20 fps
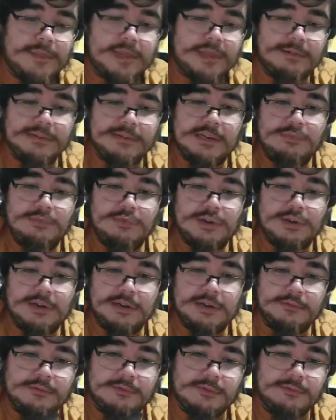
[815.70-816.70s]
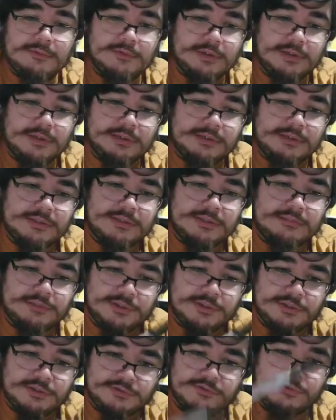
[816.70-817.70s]
Every Sunday morning, I'm going early to see what
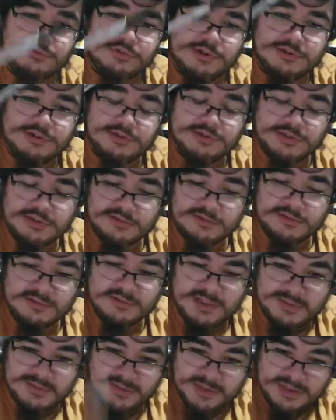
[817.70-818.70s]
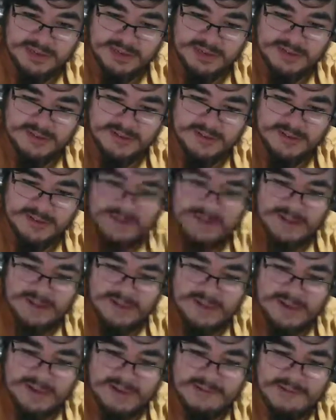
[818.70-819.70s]
shows are showing on the old TV.
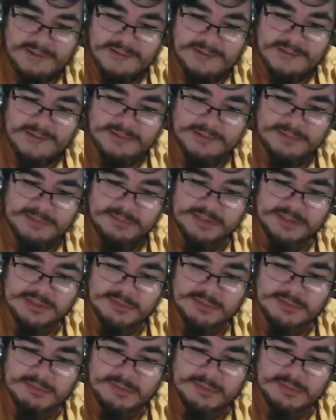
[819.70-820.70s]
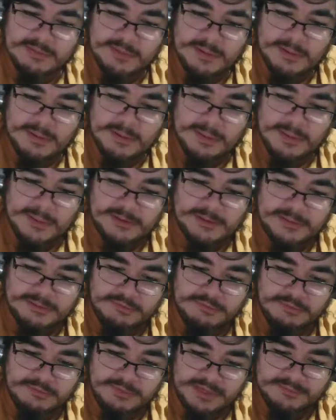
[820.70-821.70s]
Something, blah, blah, blah, blah, just
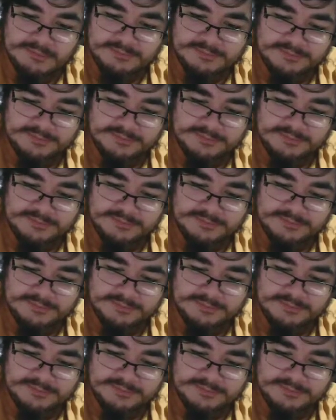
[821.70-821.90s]
for me.